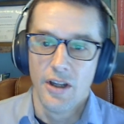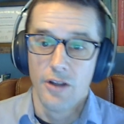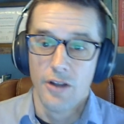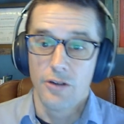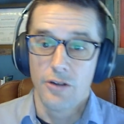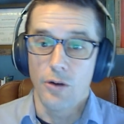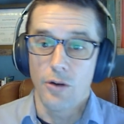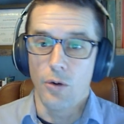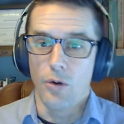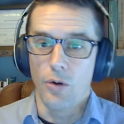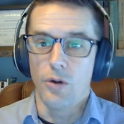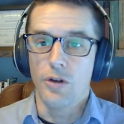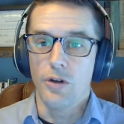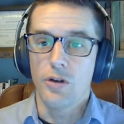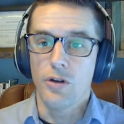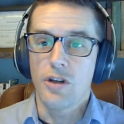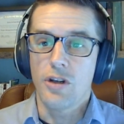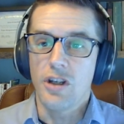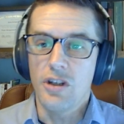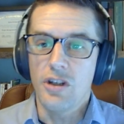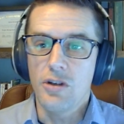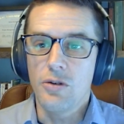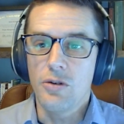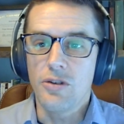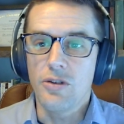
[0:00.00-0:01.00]
So you
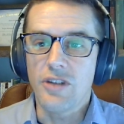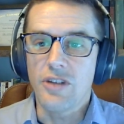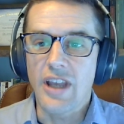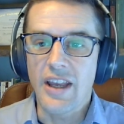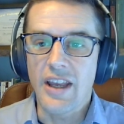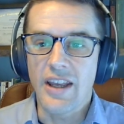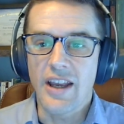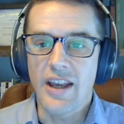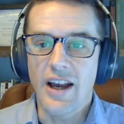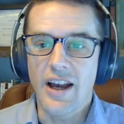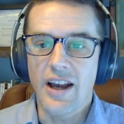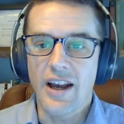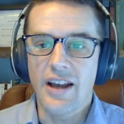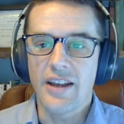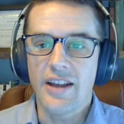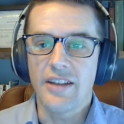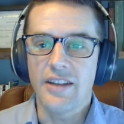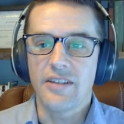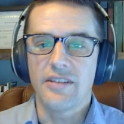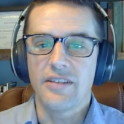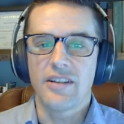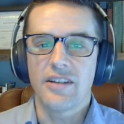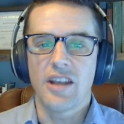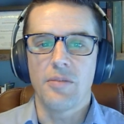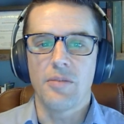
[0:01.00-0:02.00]
can use
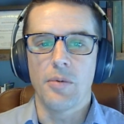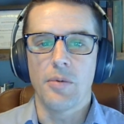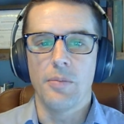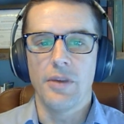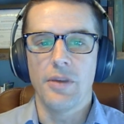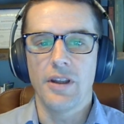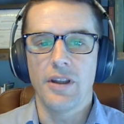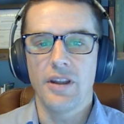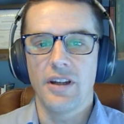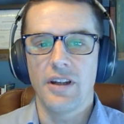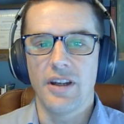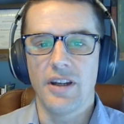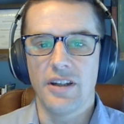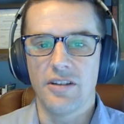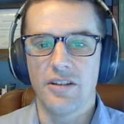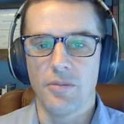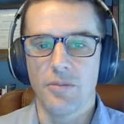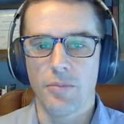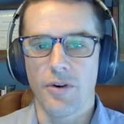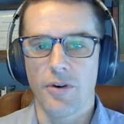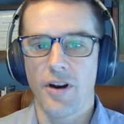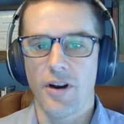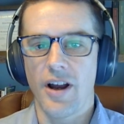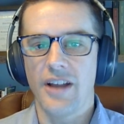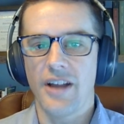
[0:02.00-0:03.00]
AI's capability to
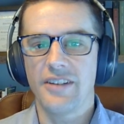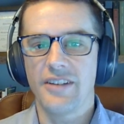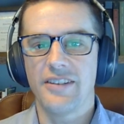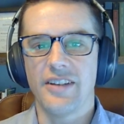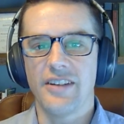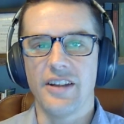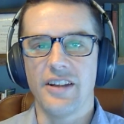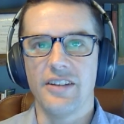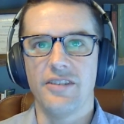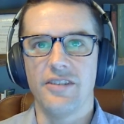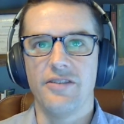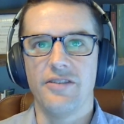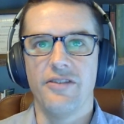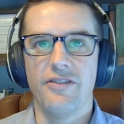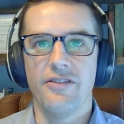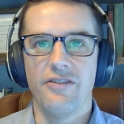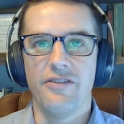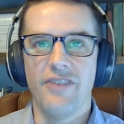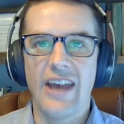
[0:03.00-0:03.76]
process